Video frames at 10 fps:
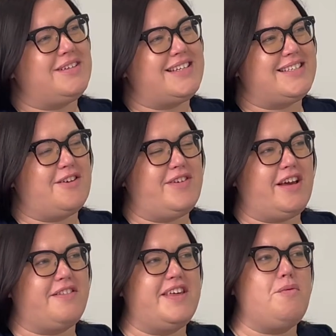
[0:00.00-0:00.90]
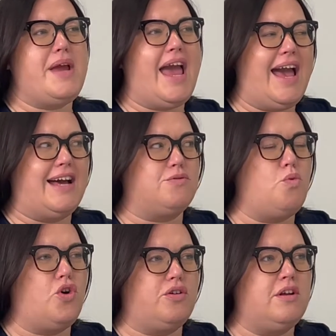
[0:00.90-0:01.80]
necessarily. I think we
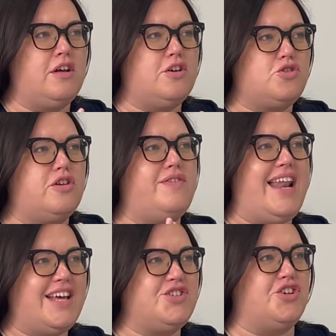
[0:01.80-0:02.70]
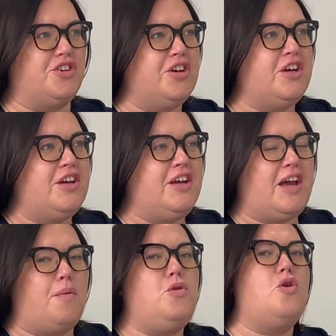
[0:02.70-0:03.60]
had one sort of lesson,
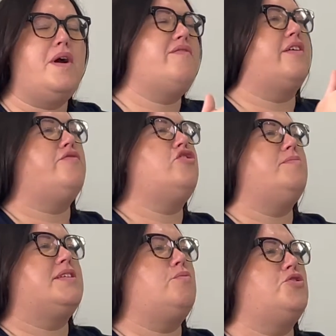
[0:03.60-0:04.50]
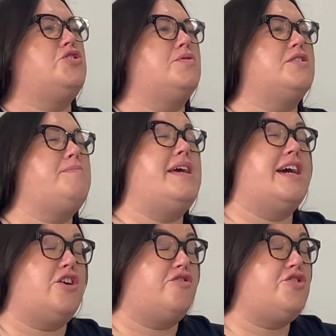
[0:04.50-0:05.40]
and we all went around the room and said, "What do you want to
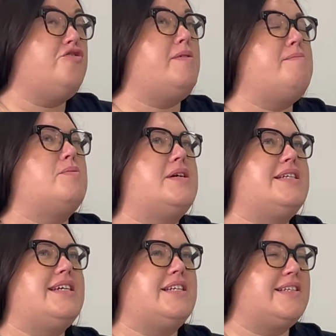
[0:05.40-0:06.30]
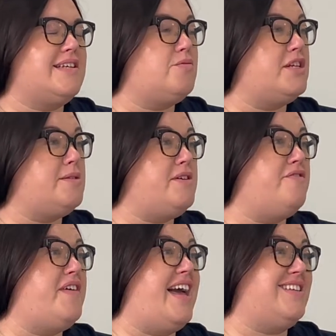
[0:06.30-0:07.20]
be?" And I do remember what I said. And I said I wanted to
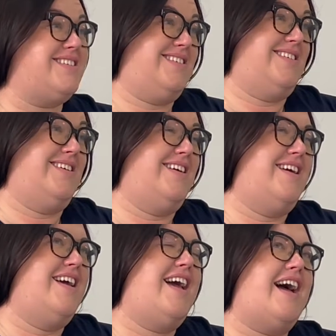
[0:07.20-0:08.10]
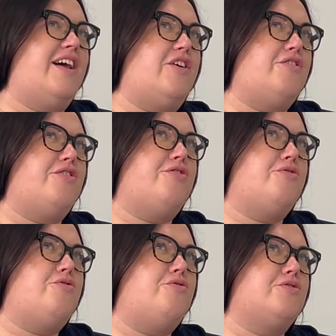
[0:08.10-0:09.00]
be a vet, and I
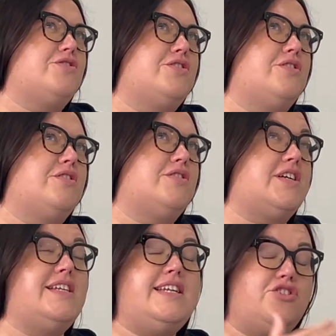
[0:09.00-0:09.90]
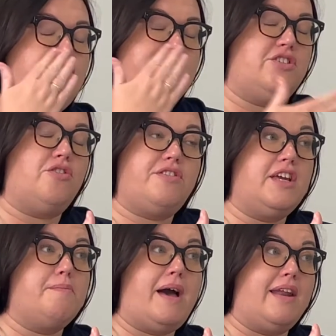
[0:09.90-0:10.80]
thought, because I literally did
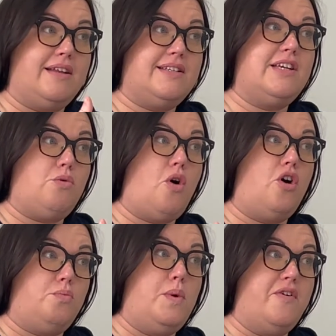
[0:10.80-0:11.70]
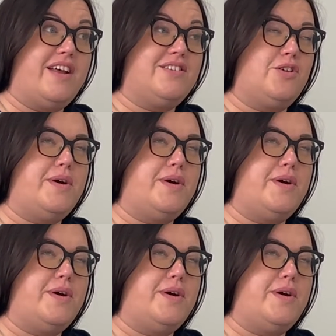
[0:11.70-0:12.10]
not think about it until we were asked the